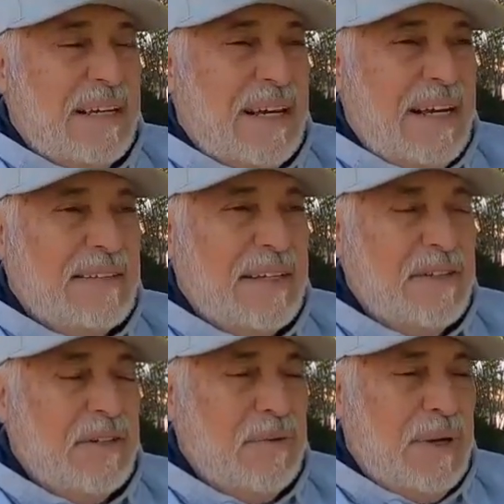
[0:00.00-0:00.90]
I said,
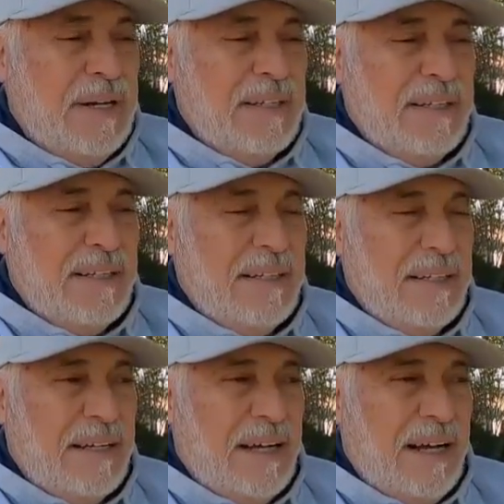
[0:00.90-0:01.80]
you know what,
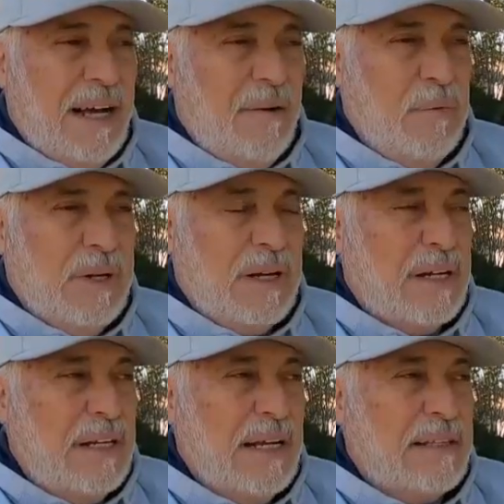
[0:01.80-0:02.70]
I want to
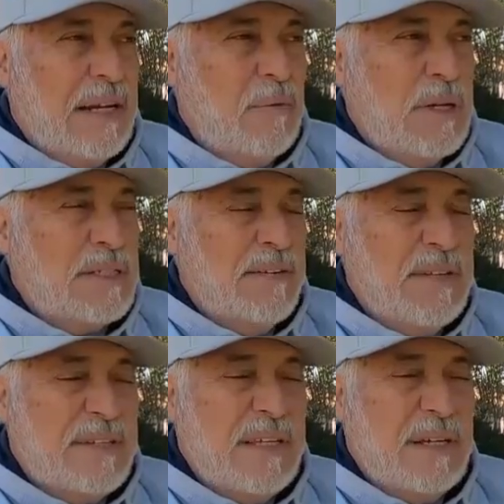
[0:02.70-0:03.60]
connect it. I want to see if
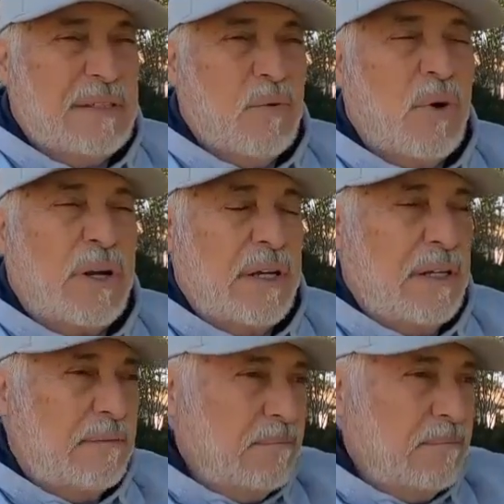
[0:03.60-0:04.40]
this thing is working.